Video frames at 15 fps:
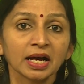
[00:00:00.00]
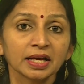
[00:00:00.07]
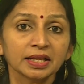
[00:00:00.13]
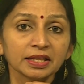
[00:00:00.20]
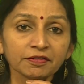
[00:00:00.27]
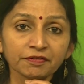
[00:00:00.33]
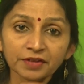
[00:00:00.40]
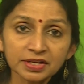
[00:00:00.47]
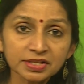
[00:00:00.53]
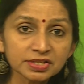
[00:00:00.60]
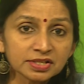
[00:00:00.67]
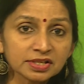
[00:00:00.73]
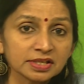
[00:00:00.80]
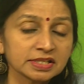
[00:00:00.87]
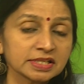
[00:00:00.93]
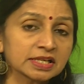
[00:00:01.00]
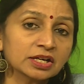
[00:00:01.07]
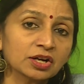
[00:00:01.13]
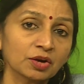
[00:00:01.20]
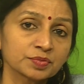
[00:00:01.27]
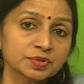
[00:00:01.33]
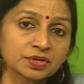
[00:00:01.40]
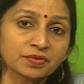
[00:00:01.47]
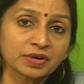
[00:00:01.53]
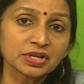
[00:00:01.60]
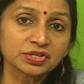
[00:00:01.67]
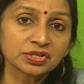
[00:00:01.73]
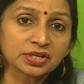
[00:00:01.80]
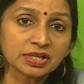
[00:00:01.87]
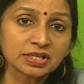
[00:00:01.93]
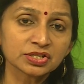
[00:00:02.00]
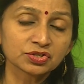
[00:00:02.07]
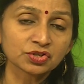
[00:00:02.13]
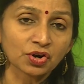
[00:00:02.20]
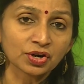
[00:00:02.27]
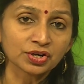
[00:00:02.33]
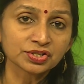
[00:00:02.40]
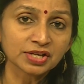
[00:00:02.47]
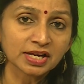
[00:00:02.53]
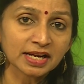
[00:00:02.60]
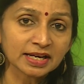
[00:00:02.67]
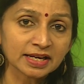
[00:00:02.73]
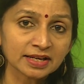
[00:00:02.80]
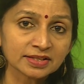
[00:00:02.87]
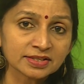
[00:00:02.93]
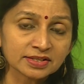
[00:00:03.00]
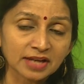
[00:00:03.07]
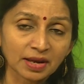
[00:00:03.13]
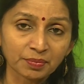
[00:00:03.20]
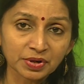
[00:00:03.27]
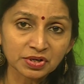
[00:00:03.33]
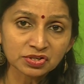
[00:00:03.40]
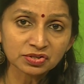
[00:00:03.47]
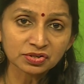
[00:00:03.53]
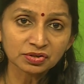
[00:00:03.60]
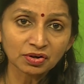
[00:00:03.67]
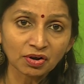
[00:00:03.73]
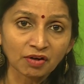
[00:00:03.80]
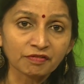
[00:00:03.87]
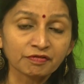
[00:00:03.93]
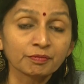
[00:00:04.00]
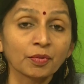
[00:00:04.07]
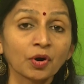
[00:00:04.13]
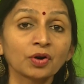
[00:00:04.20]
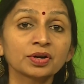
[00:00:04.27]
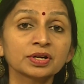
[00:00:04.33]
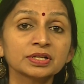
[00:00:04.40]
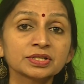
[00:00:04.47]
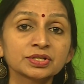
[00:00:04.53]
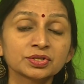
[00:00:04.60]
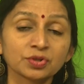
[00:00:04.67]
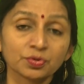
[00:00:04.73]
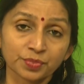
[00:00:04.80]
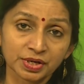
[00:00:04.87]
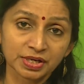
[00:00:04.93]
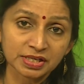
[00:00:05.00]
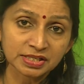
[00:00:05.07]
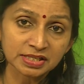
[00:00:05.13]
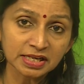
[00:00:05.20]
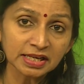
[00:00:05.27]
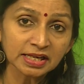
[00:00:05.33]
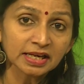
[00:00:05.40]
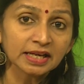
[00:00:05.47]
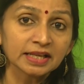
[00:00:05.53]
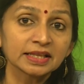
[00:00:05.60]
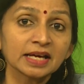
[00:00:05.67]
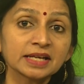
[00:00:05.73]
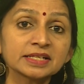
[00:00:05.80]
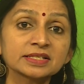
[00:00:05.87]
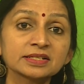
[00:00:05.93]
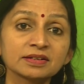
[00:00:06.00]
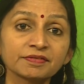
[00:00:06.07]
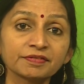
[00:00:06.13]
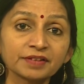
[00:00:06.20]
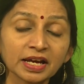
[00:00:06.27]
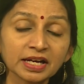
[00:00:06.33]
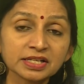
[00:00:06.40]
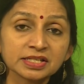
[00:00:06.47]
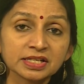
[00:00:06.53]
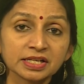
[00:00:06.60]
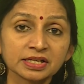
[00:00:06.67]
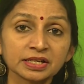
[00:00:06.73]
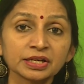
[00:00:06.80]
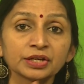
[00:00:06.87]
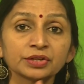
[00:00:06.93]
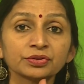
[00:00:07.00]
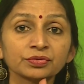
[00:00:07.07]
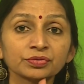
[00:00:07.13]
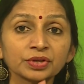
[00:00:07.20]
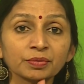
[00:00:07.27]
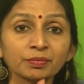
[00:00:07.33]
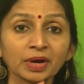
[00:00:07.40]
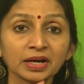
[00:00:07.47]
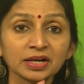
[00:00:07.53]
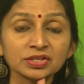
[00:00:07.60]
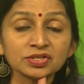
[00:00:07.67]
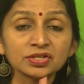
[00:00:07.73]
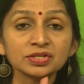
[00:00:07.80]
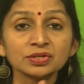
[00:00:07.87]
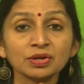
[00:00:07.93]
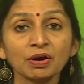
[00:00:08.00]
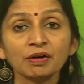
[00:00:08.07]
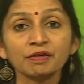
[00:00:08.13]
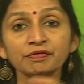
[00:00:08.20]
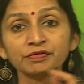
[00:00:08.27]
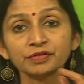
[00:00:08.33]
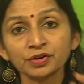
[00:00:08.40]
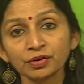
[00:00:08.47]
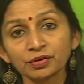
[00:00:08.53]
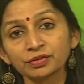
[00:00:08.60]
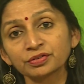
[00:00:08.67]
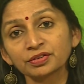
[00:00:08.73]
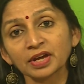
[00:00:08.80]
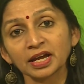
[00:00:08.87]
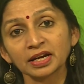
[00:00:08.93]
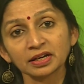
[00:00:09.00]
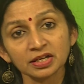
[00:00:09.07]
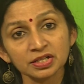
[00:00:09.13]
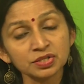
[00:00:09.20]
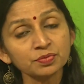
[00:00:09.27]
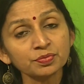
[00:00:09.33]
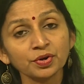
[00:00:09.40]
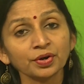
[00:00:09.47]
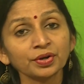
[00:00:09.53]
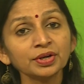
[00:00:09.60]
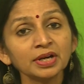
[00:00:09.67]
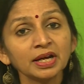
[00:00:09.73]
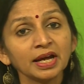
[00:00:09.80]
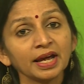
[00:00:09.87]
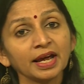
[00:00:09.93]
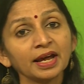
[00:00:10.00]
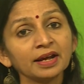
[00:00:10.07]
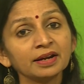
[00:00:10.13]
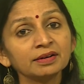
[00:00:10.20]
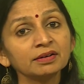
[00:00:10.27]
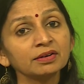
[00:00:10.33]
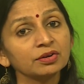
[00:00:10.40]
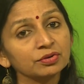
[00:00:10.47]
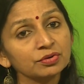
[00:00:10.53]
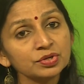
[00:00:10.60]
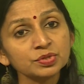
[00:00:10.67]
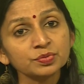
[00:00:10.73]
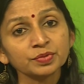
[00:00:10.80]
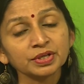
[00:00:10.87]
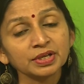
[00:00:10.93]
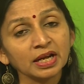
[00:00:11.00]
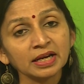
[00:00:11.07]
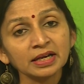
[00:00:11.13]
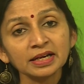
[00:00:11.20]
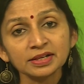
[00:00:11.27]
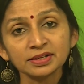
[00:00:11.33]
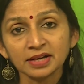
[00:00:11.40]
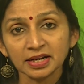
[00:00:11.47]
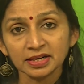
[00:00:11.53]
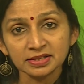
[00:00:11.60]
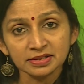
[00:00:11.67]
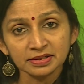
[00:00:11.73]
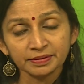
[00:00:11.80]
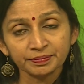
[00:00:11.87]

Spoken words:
The first critical observation is George Eliot's depiction of moral stupidity that is reflected through the marriages of Dorothea and Casaubon and Rosamond and Lydgate.